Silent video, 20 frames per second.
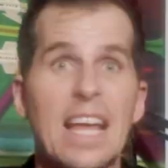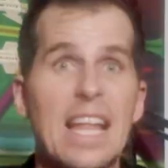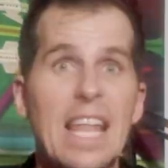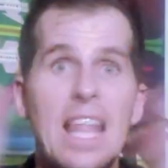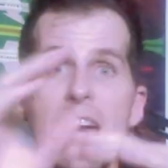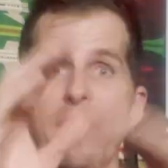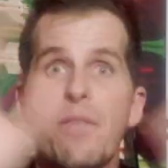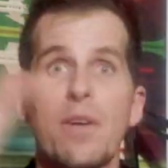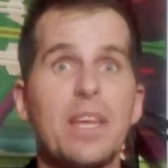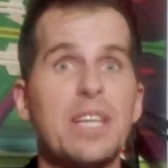I
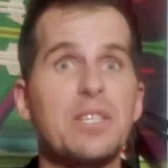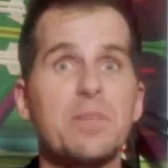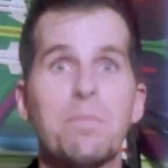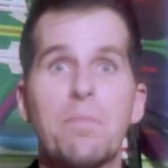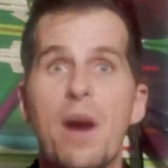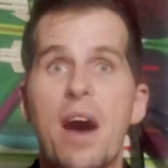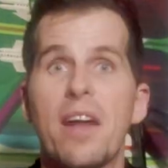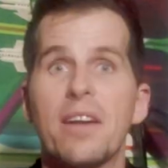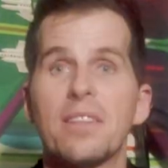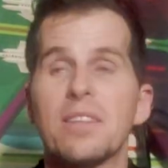love this
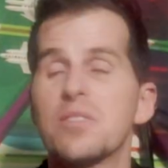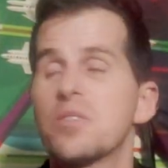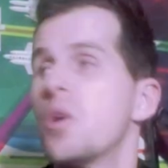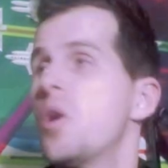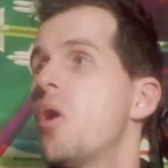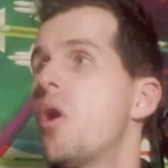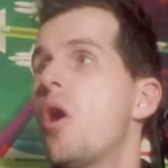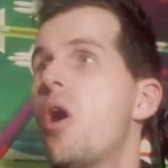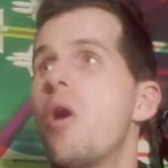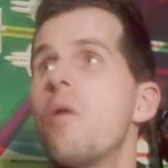party.
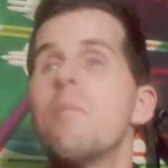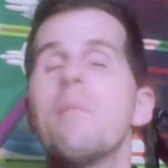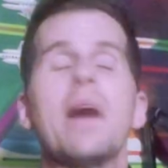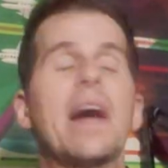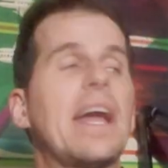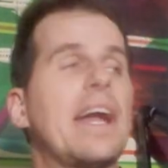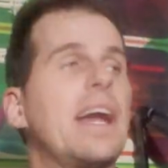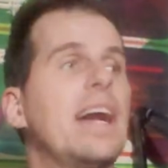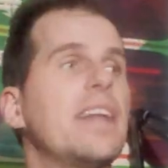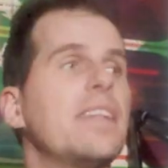Oh
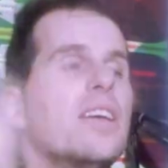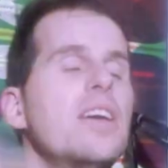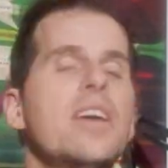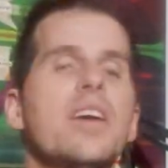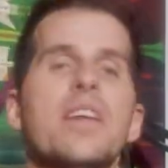my God.